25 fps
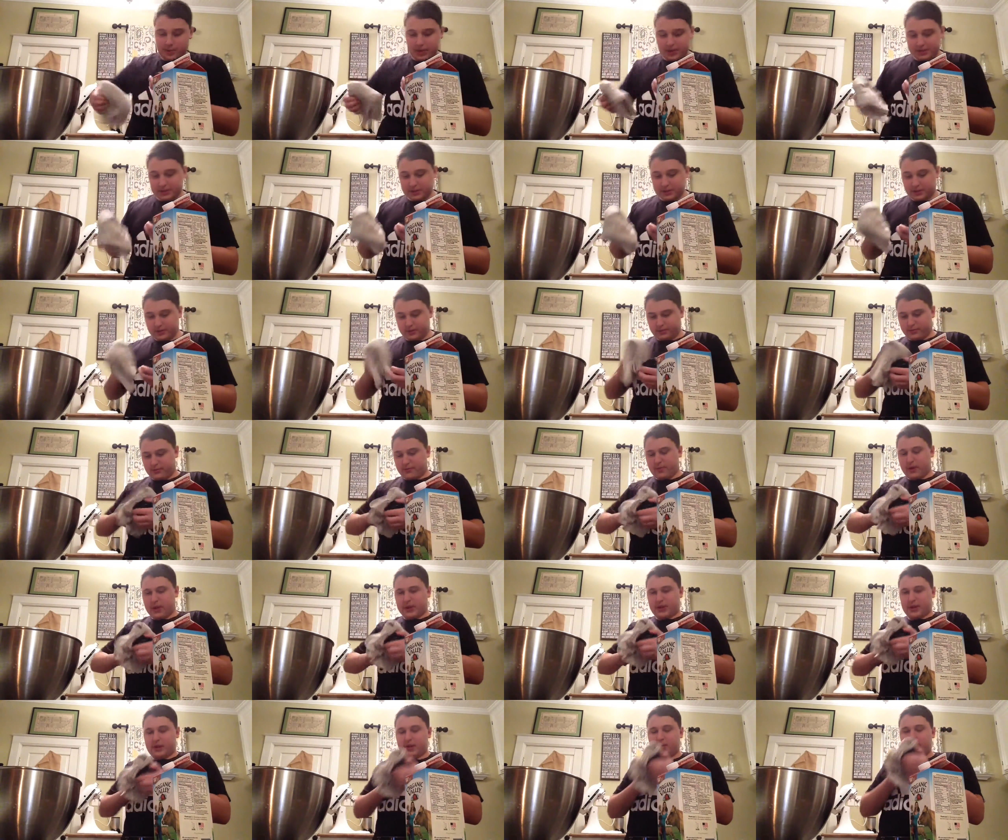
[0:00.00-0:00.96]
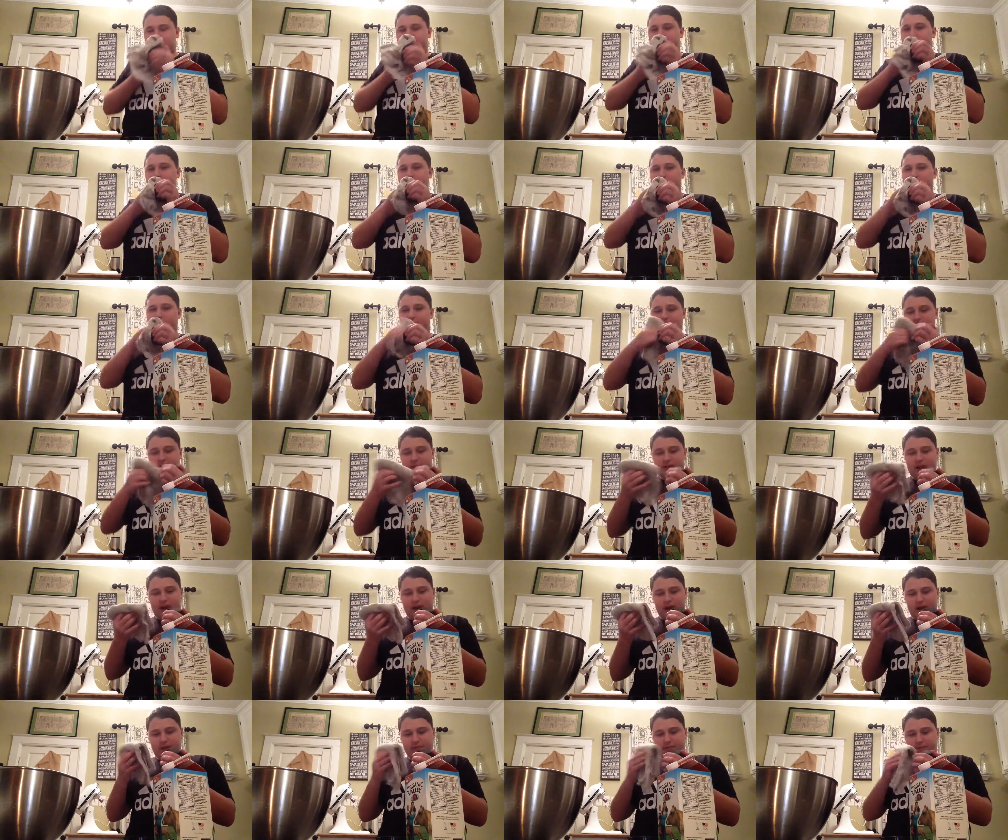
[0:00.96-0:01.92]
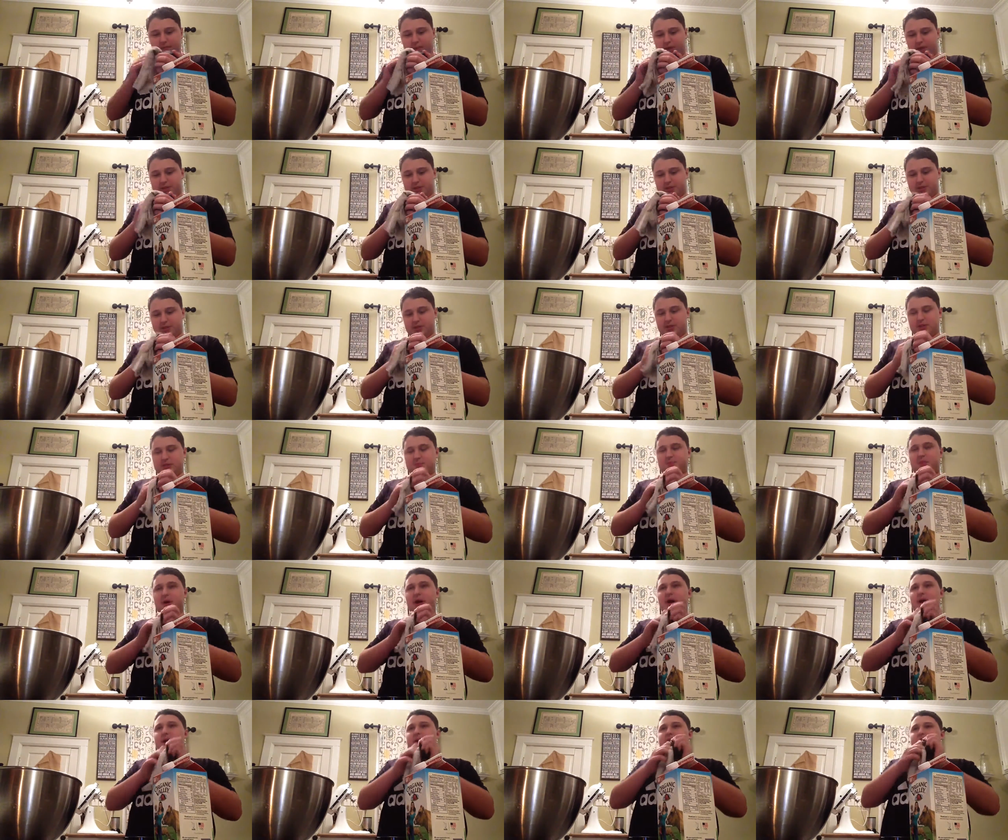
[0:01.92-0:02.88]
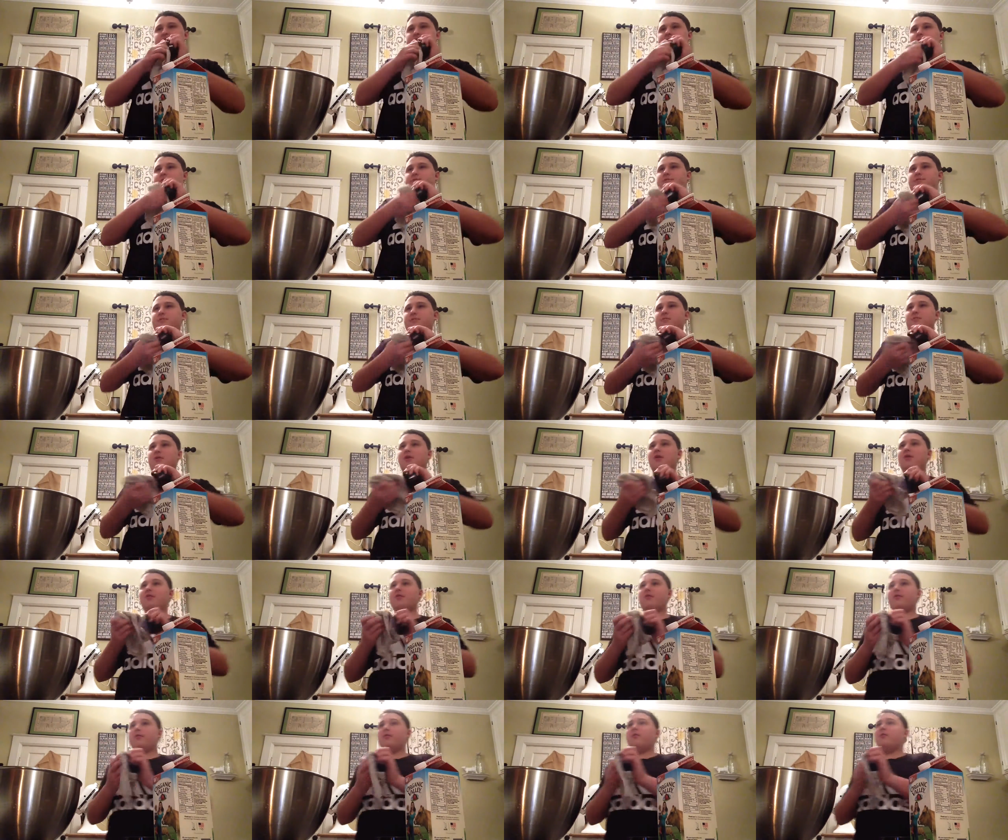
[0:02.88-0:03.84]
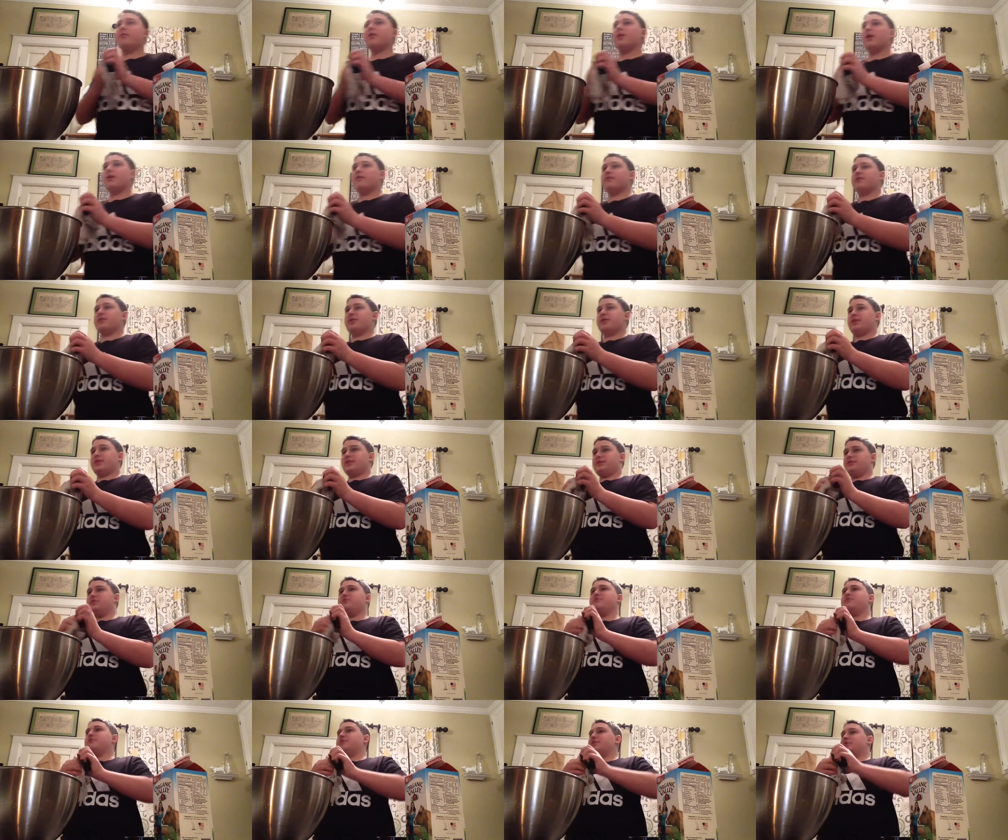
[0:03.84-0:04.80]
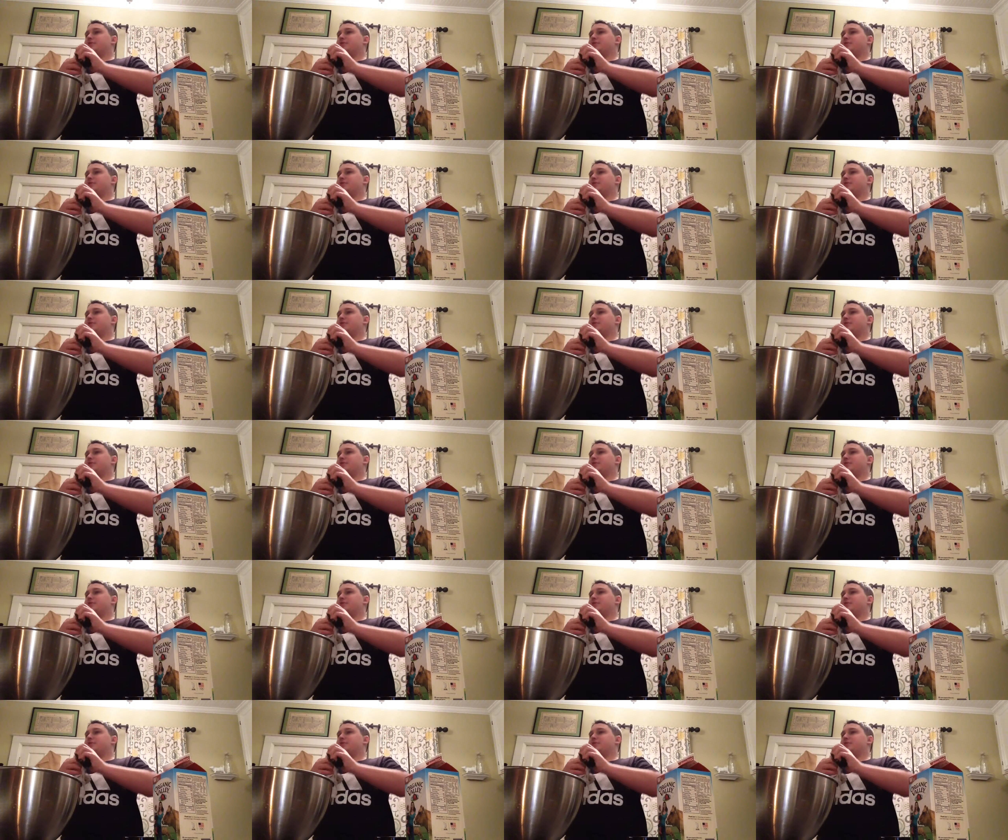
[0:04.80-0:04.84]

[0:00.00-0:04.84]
basically we're making a, I haven't mentioned, this pie is tomorrow. We're having New